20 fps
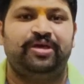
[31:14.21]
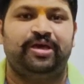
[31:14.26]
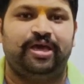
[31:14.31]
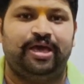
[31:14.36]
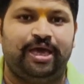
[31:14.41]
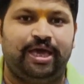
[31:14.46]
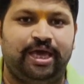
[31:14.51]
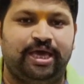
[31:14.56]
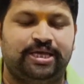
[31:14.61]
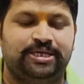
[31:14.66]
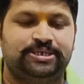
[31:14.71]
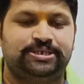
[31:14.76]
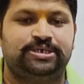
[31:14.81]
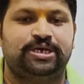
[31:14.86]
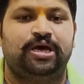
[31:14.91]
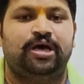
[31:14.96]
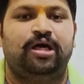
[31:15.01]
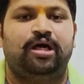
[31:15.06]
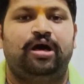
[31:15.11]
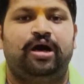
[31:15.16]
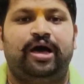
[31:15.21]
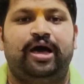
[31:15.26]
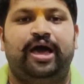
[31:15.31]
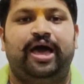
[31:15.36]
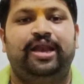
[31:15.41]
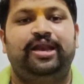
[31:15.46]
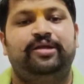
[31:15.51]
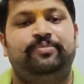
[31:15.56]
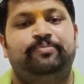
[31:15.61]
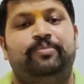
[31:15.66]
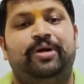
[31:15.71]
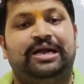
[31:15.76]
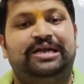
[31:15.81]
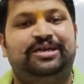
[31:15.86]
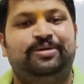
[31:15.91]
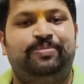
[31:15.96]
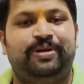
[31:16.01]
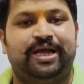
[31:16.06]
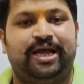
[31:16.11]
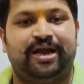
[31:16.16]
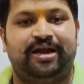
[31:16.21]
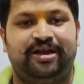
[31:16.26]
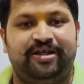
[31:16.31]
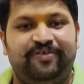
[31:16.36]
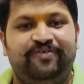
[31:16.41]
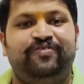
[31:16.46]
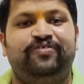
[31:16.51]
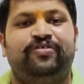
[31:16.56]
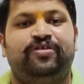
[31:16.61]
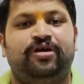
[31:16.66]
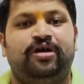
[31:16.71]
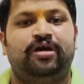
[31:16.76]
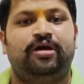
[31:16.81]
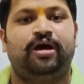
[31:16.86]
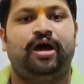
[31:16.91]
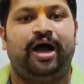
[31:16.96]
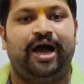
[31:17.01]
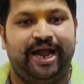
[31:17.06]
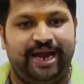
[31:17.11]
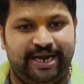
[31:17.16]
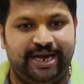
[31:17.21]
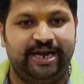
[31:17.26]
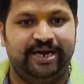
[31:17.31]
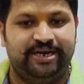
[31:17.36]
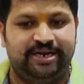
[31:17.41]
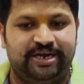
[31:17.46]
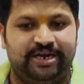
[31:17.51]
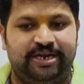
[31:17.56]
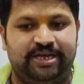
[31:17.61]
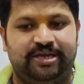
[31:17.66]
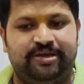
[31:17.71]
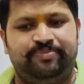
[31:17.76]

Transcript: is an multiplicative identity,